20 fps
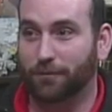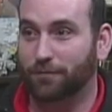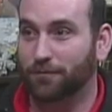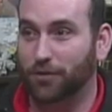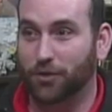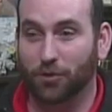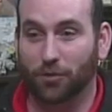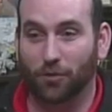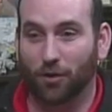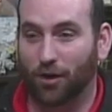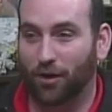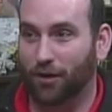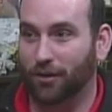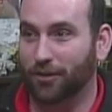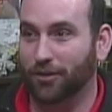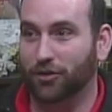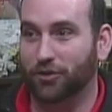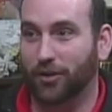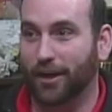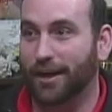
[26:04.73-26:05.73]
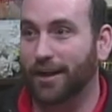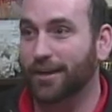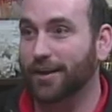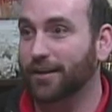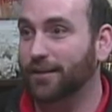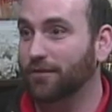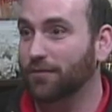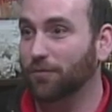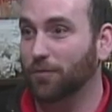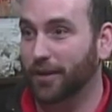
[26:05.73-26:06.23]
do all the
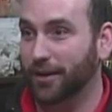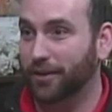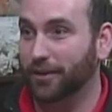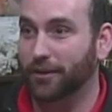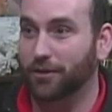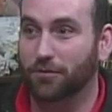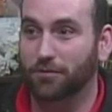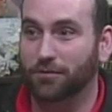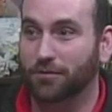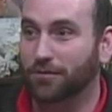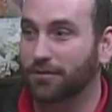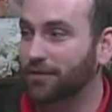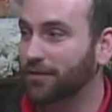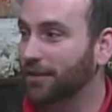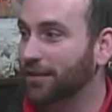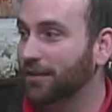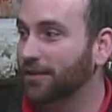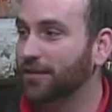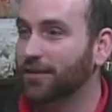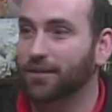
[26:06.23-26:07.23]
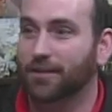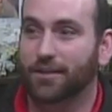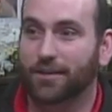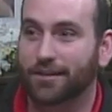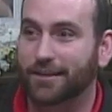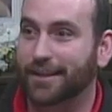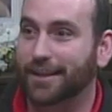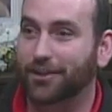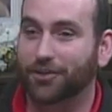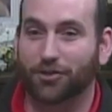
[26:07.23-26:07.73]
training with you,
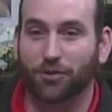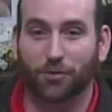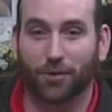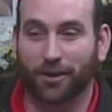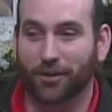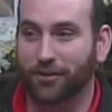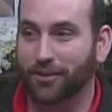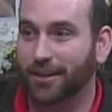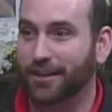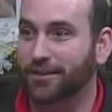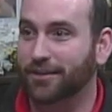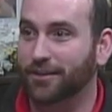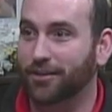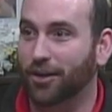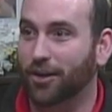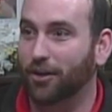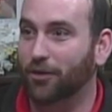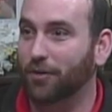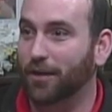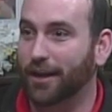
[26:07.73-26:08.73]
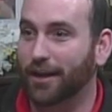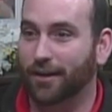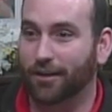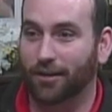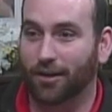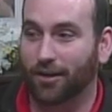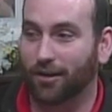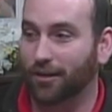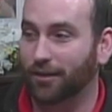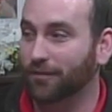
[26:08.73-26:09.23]
teach you what you need to know, and
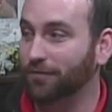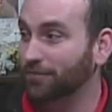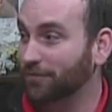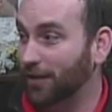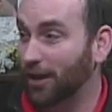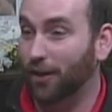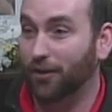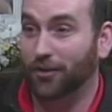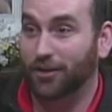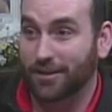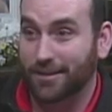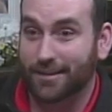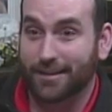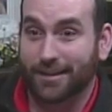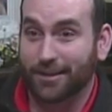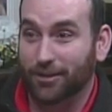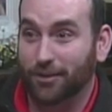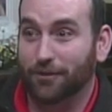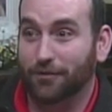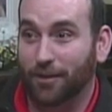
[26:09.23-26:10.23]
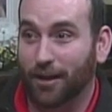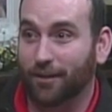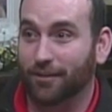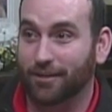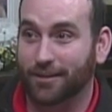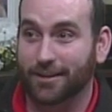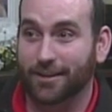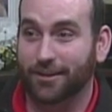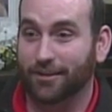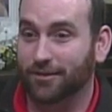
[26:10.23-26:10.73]
our other senior
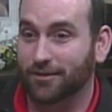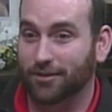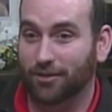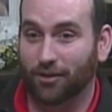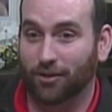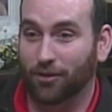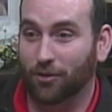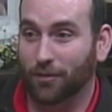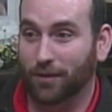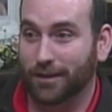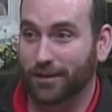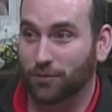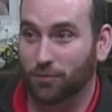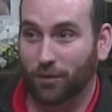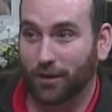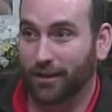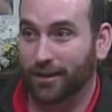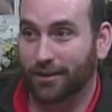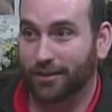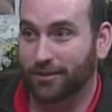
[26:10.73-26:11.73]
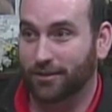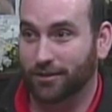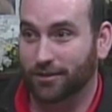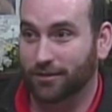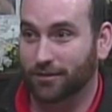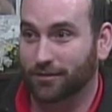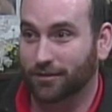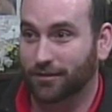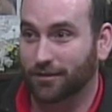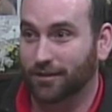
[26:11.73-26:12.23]
volunteers are always willing
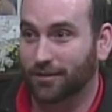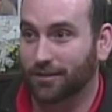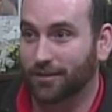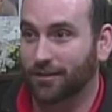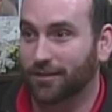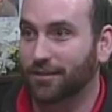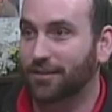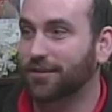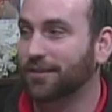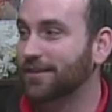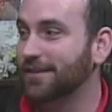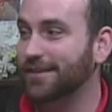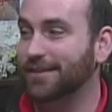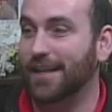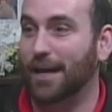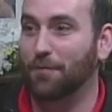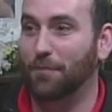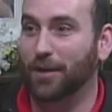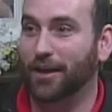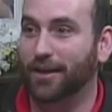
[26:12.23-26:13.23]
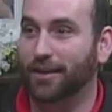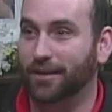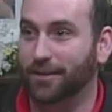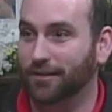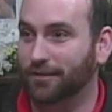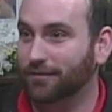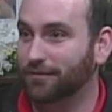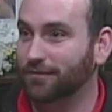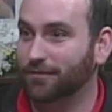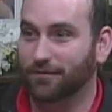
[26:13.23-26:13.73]
to step in
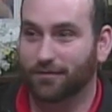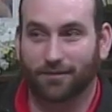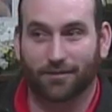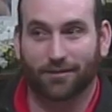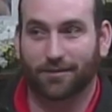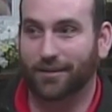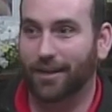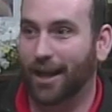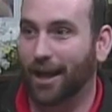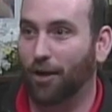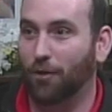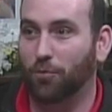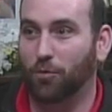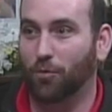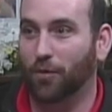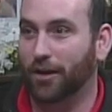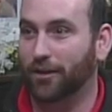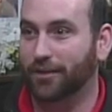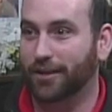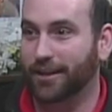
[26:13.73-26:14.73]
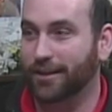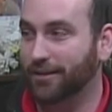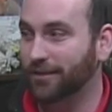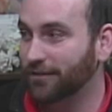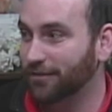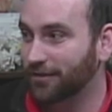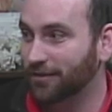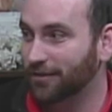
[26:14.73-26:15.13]
and help where needed.